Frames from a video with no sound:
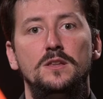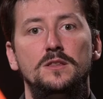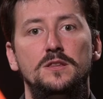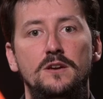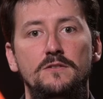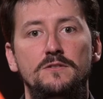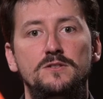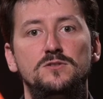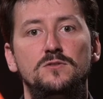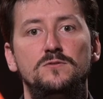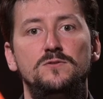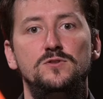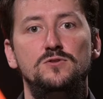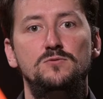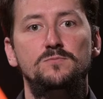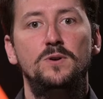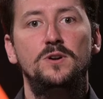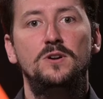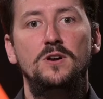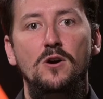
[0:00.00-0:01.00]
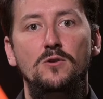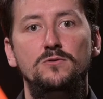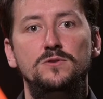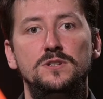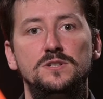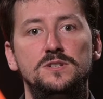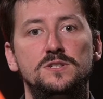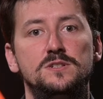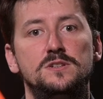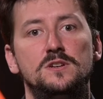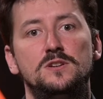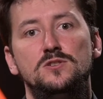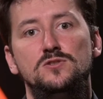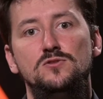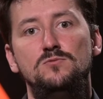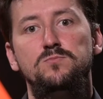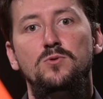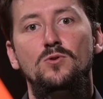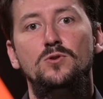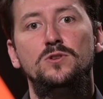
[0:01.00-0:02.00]
Dewesoft Super Counters
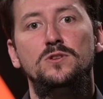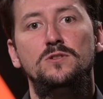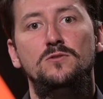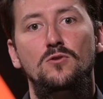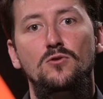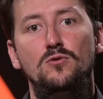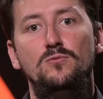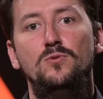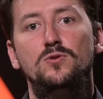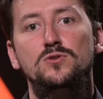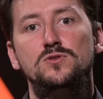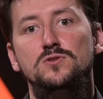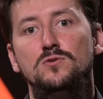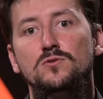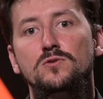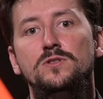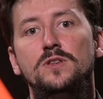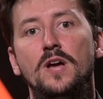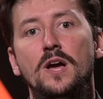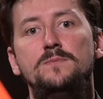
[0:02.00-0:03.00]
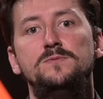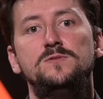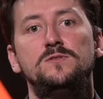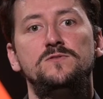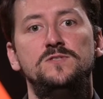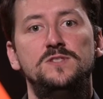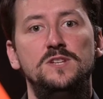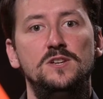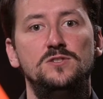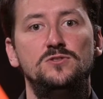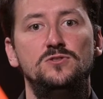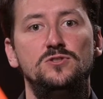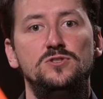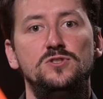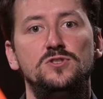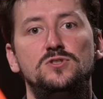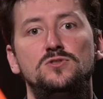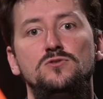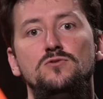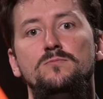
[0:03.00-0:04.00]
support almost all types of sensors,
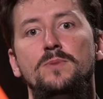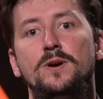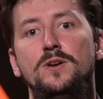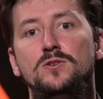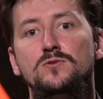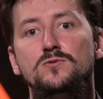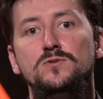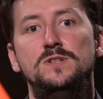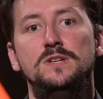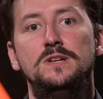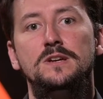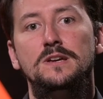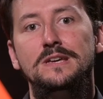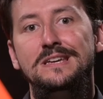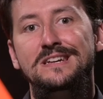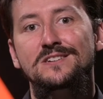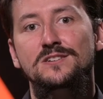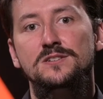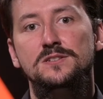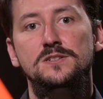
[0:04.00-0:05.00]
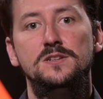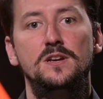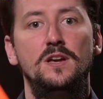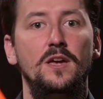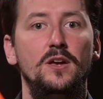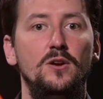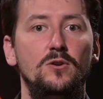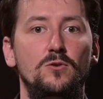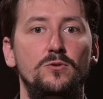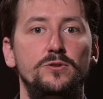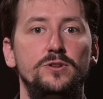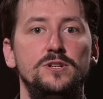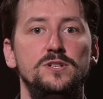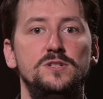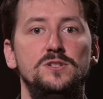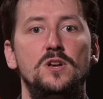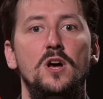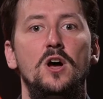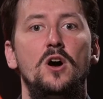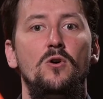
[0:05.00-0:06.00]
so by using gears,
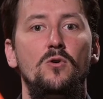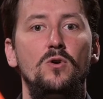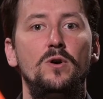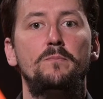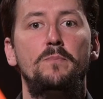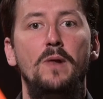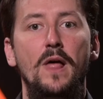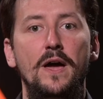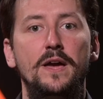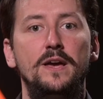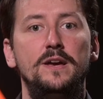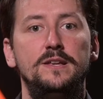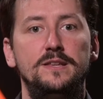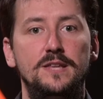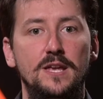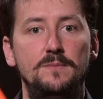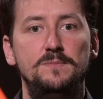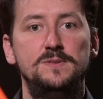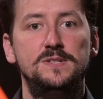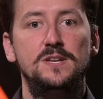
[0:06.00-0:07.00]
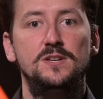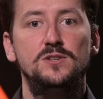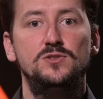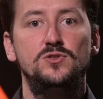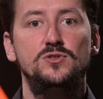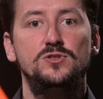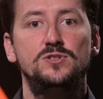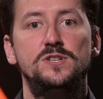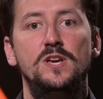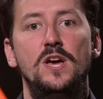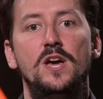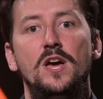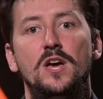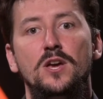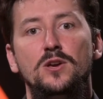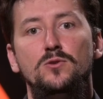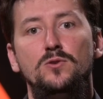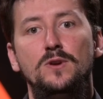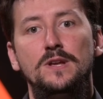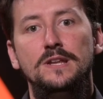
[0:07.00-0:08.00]
encoders or applying tape sensors,
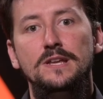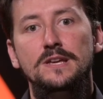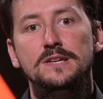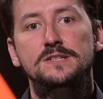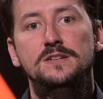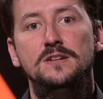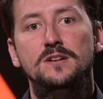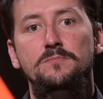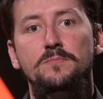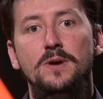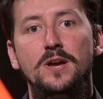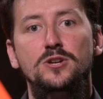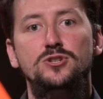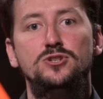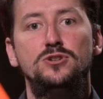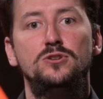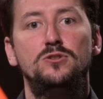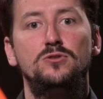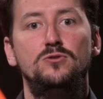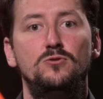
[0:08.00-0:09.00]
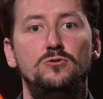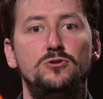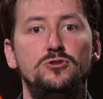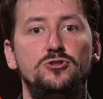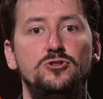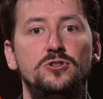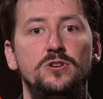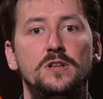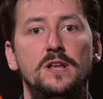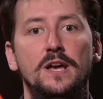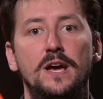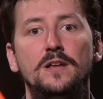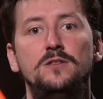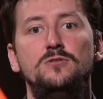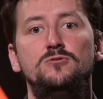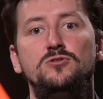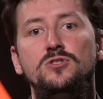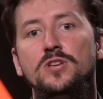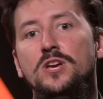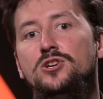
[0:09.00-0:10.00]
you can easily measure torsional
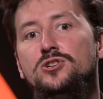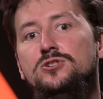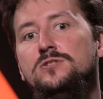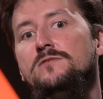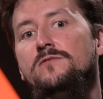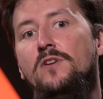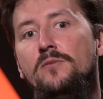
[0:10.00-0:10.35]
and rotational